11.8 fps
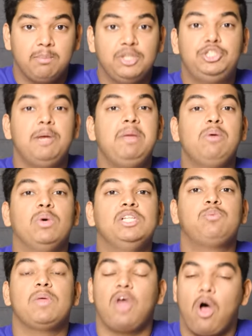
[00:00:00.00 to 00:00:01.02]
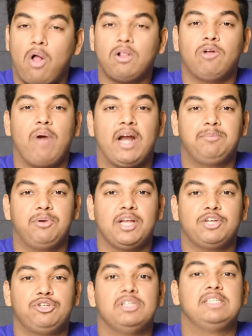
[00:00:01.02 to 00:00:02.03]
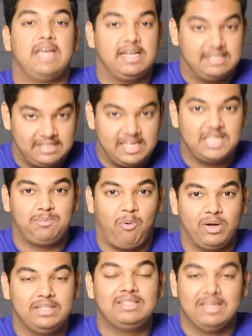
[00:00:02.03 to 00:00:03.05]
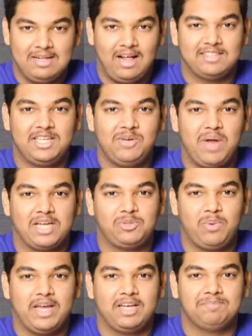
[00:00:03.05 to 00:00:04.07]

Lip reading: but Jimmy wins with all correct predictions and 6 points. I'll see you next week.